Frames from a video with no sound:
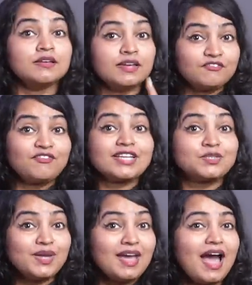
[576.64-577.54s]
In fact,
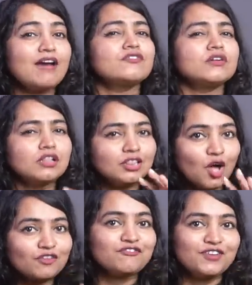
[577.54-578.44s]
we have a
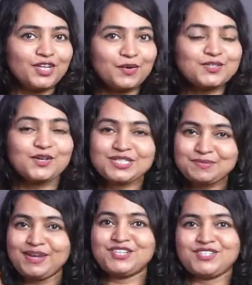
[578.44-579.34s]
lot of videos on
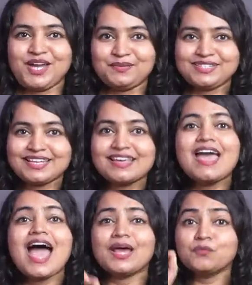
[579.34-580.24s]
speech sounds
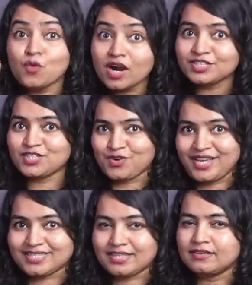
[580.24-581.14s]
and word
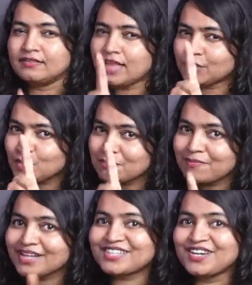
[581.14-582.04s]
stress that you
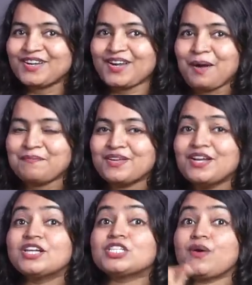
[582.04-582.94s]
must look up
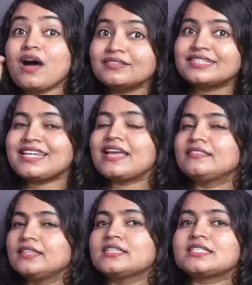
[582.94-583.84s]
to
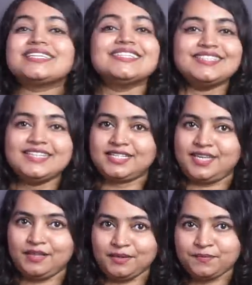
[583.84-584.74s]
understand this in
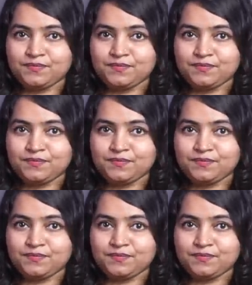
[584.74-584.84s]
detail.